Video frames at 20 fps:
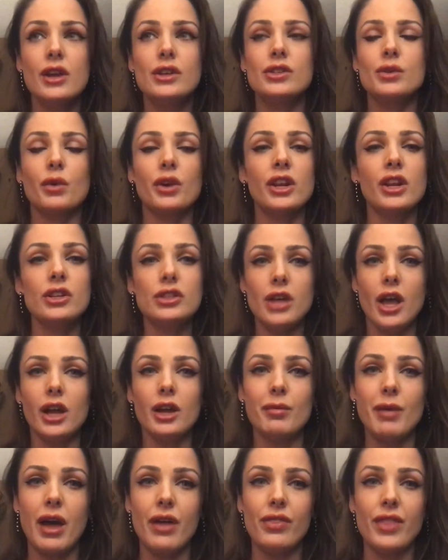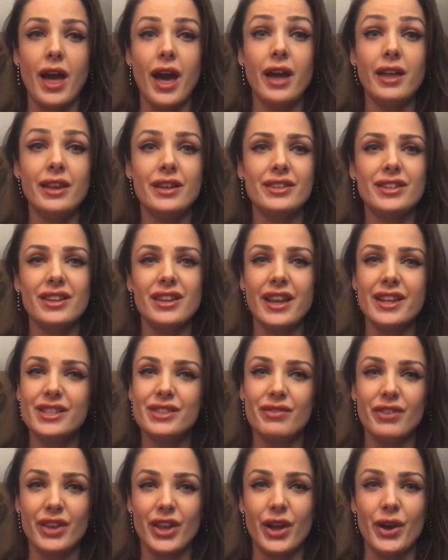So we're going to talk about that in
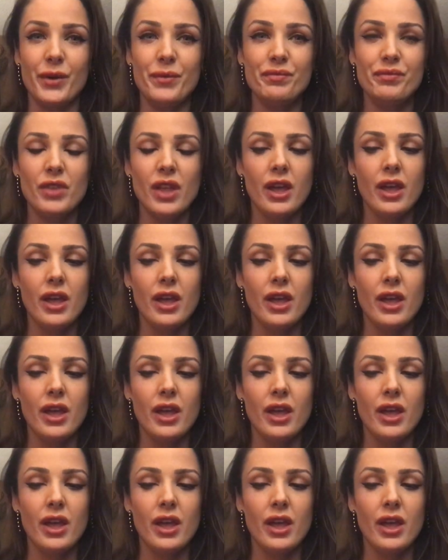tonight's video.